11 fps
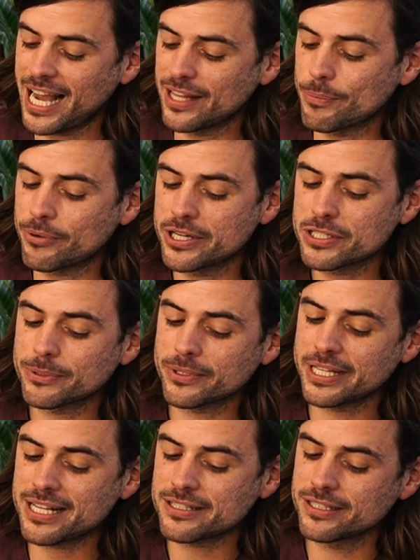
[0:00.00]
and the principal
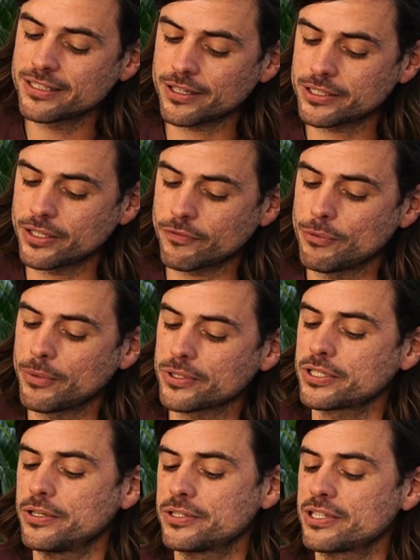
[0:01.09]
guest conductor of the
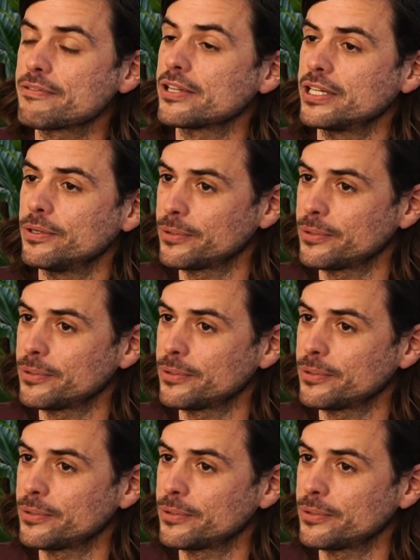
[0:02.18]
Moscow Symphony